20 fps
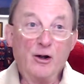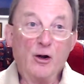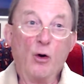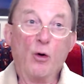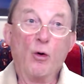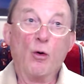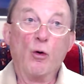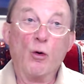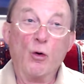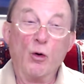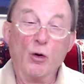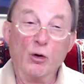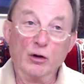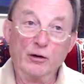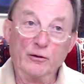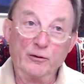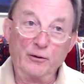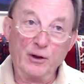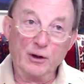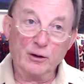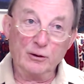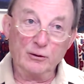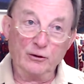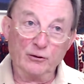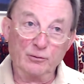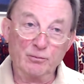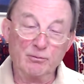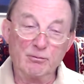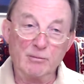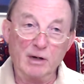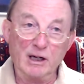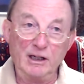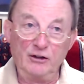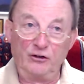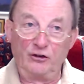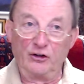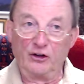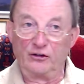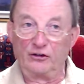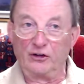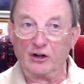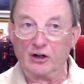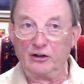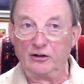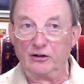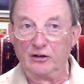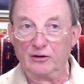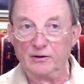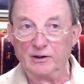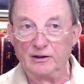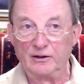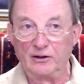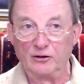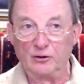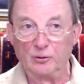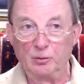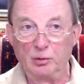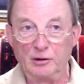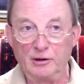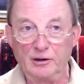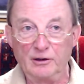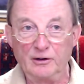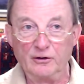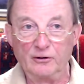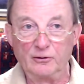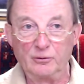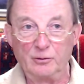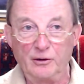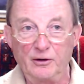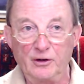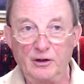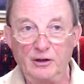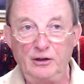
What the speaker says: all of those major scientific disciplines with a